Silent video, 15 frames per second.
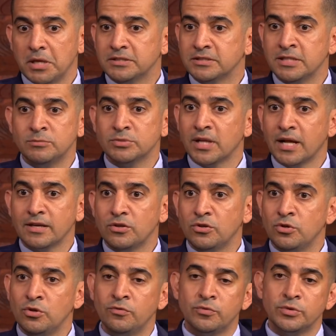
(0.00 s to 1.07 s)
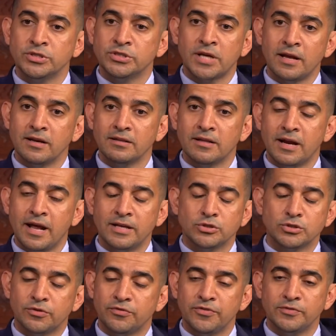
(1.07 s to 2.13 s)
it seems like you've recited that
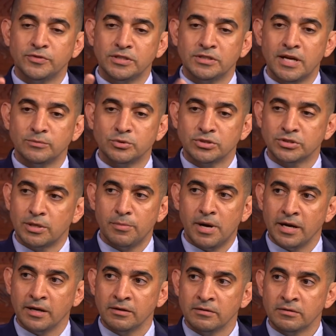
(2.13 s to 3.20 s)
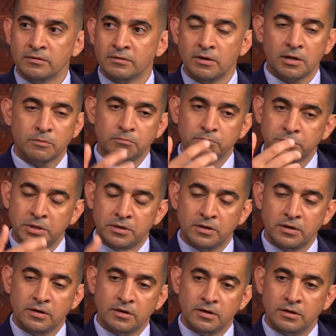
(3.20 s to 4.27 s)
answer 50 times to somebody. You're like da
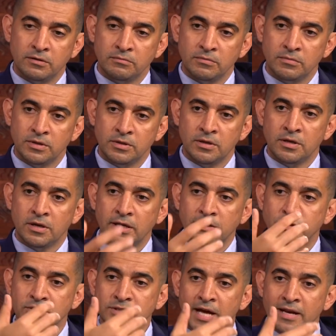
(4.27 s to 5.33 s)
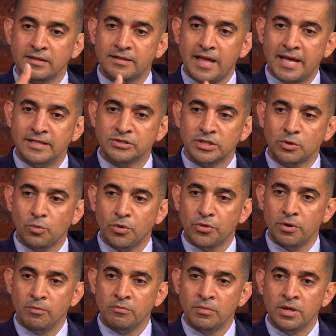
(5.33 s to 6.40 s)
da da da da you're just kind of dancing with
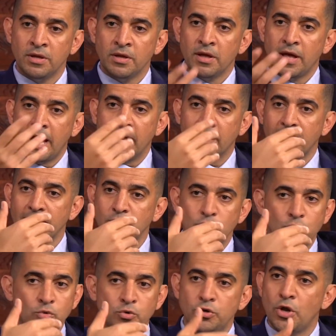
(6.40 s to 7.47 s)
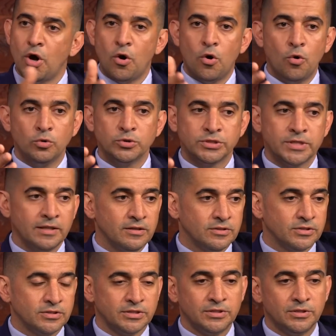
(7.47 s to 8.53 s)
them. And like you know, say
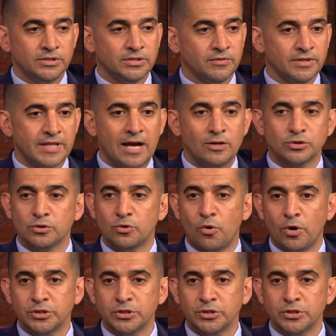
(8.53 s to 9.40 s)
there's a series of a thousand